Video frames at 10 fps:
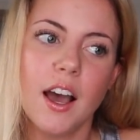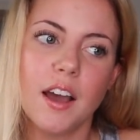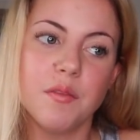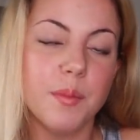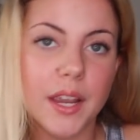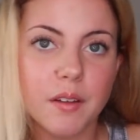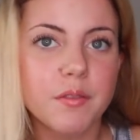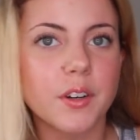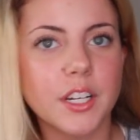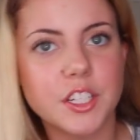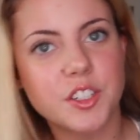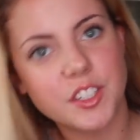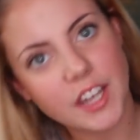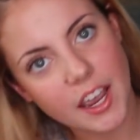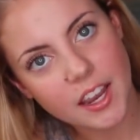I've made for each
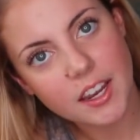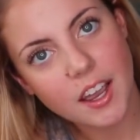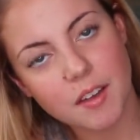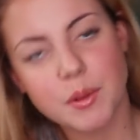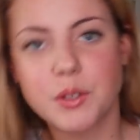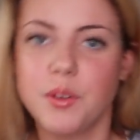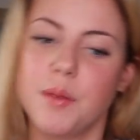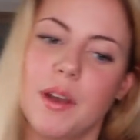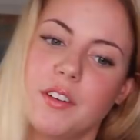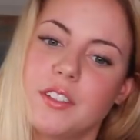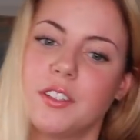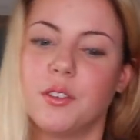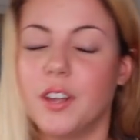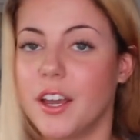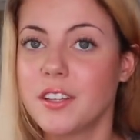day. I've been doing them every
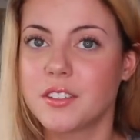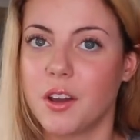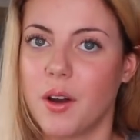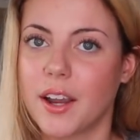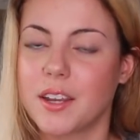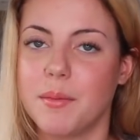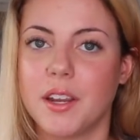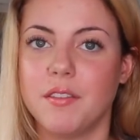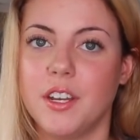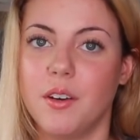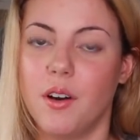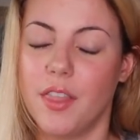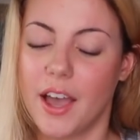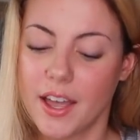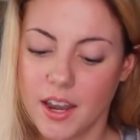single day, so I can make a video
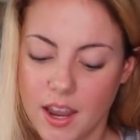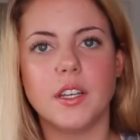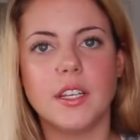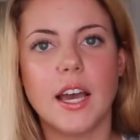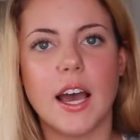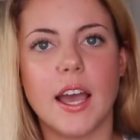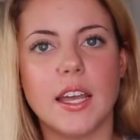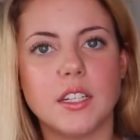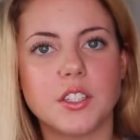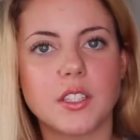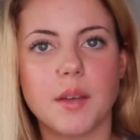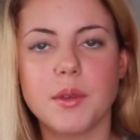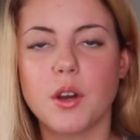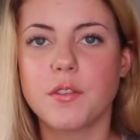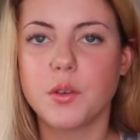on that. But yeah, and just let
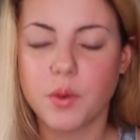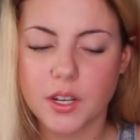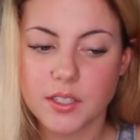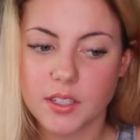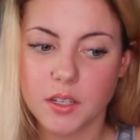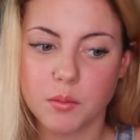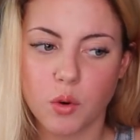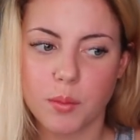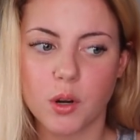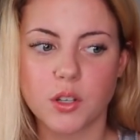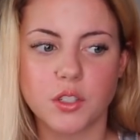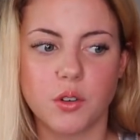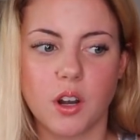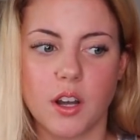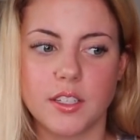me know if you want to see more
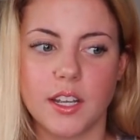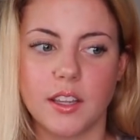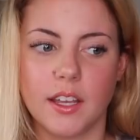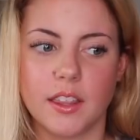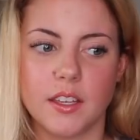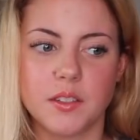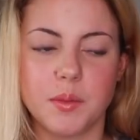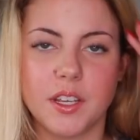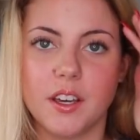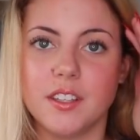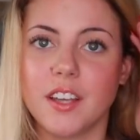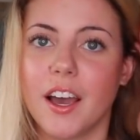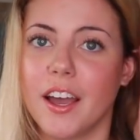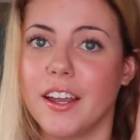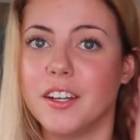personal content like this, because
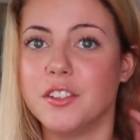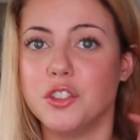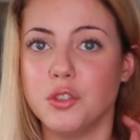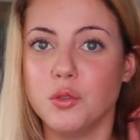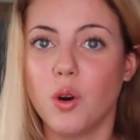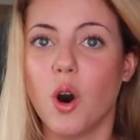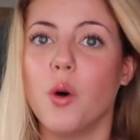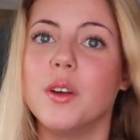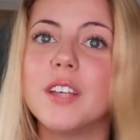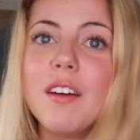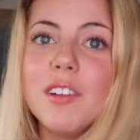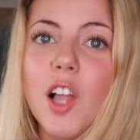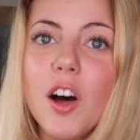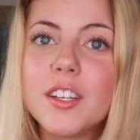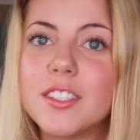I do always have a
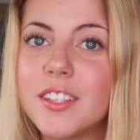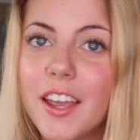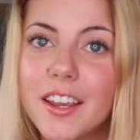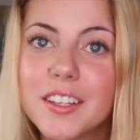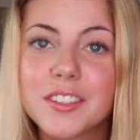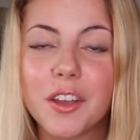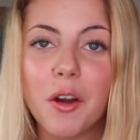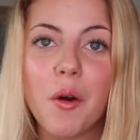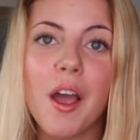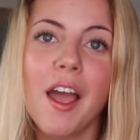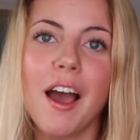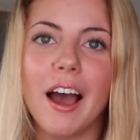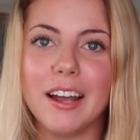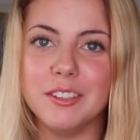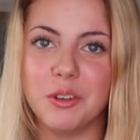lot to say, so
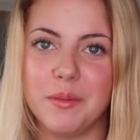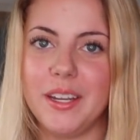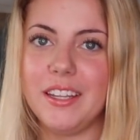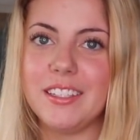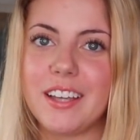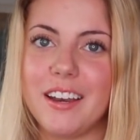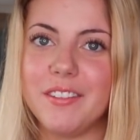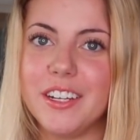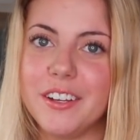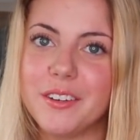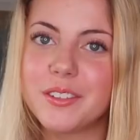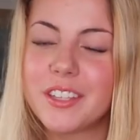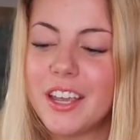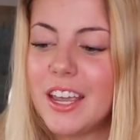I enjoy making these kind of videos,